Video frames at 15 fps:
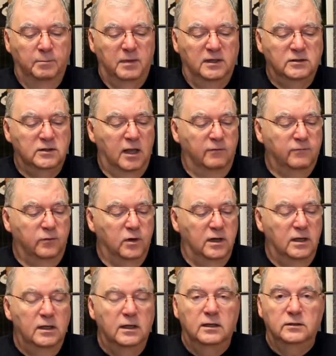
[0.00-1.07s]
yet been set
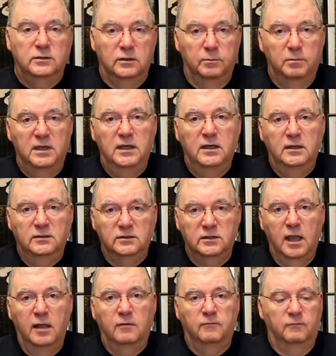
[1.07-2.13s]
free, to be
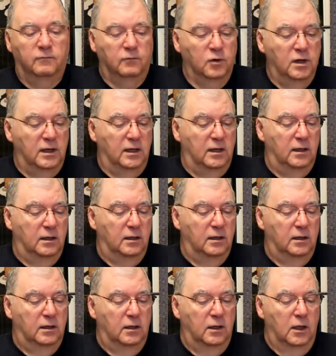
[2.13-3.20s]
set free.
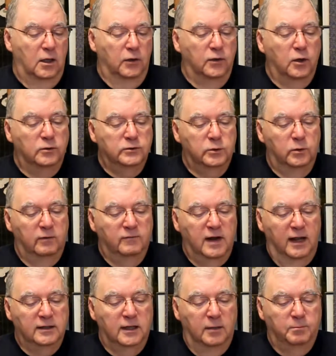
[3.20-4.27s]
Those who have
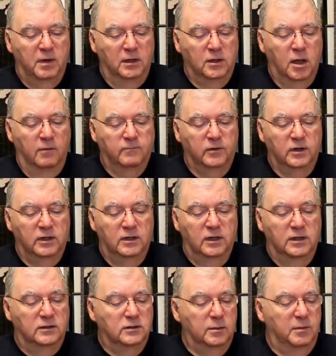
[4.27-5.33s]
not yet been comforted,
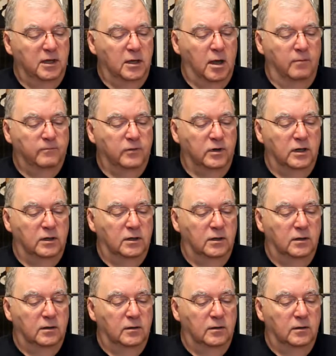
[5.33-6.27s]
to be comforted.